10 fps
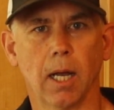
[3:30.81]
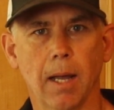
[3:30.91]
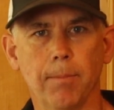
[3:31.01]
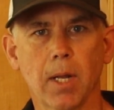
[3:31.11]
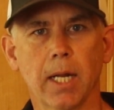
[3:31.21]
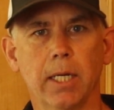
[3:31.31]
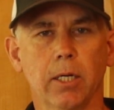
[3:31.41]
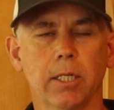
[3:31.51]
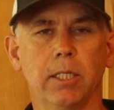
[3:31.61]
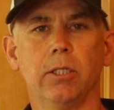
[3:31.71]
"I'm not
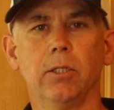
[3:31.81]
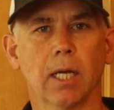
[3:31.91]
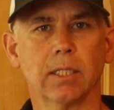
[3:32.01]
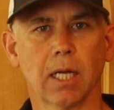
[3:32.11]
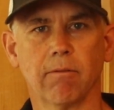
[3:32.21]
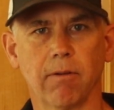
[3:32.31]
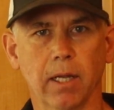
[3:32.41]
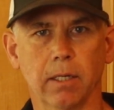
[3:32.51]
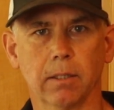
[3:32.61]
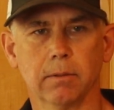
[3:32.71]
here to teach you guys how to
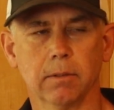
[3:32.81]
fight."